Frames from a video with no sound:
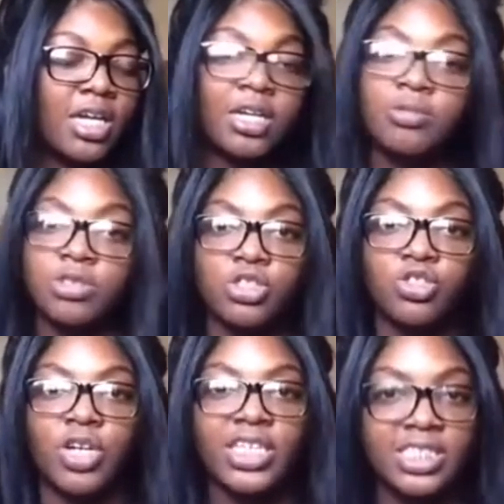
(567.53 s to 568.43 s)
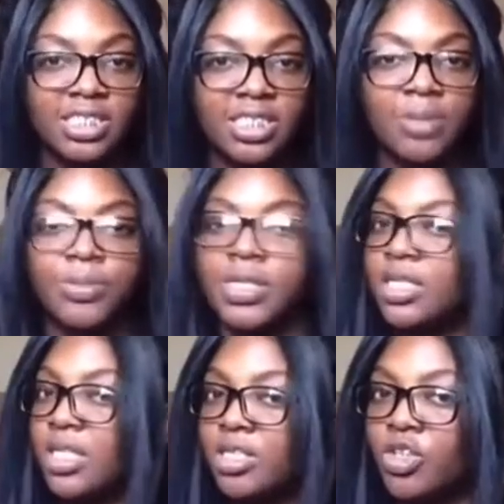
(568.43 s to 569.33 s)
It was just crazy. And being
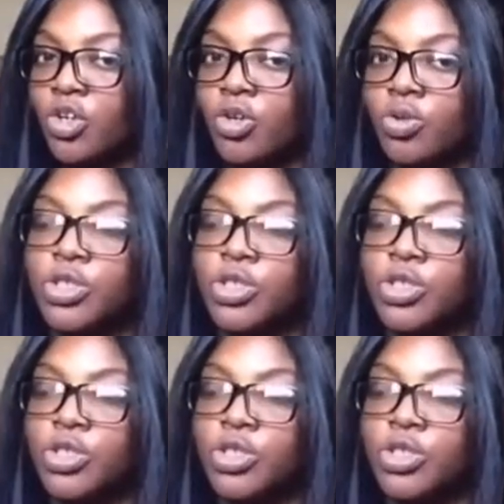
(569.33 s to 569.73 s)
that the girl,